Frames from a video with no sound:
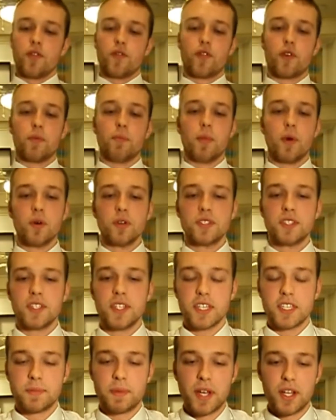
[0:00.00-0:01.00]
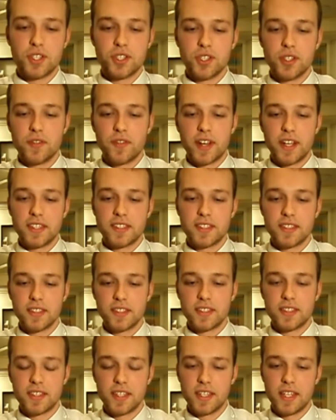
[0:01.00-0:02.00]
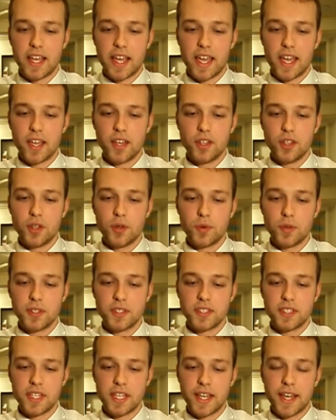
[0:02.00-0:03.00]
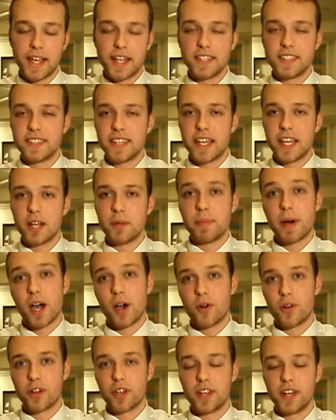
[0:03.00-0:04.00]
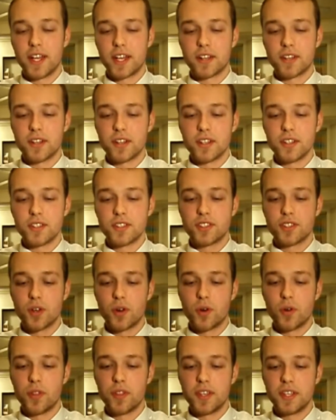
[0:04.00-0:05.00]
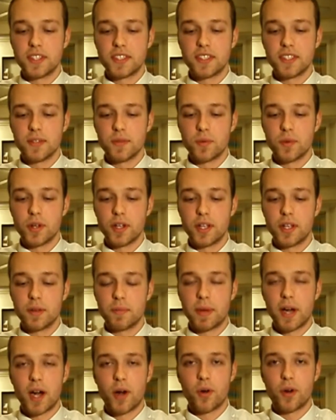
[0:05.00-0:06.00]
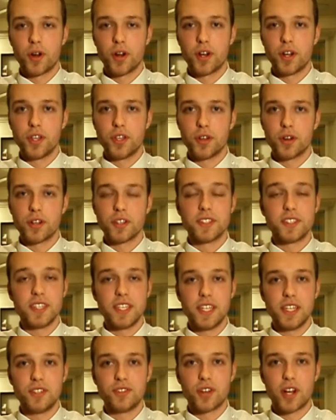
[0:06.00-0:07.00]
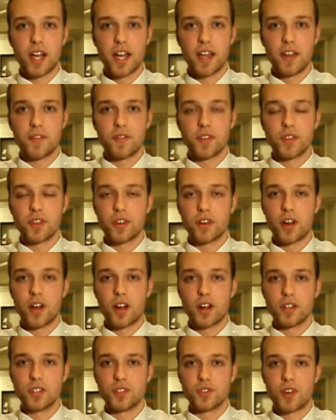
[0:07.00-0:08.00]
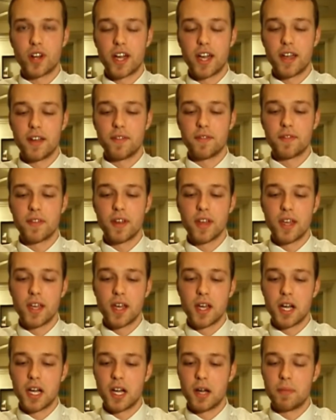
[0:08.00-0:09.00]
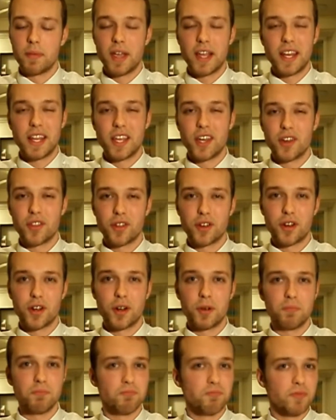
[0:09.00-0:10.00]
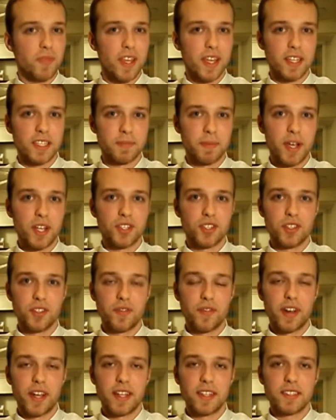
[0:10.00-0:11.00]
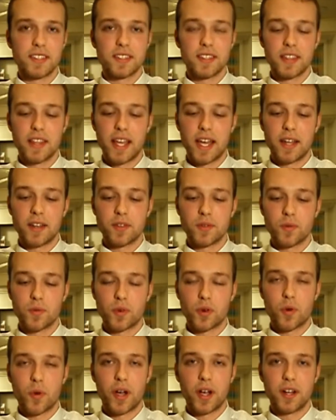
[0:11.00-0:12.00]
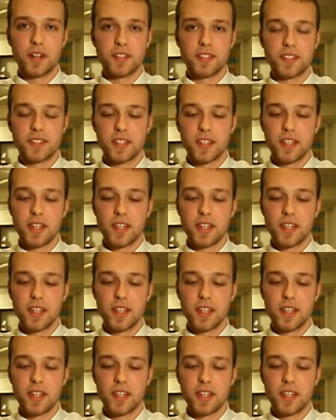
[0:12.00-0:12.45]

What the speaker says: For most expansion devices today, you would see a SATA power connector. So this would power your CD drive, your hard drive, any other expansion device that requires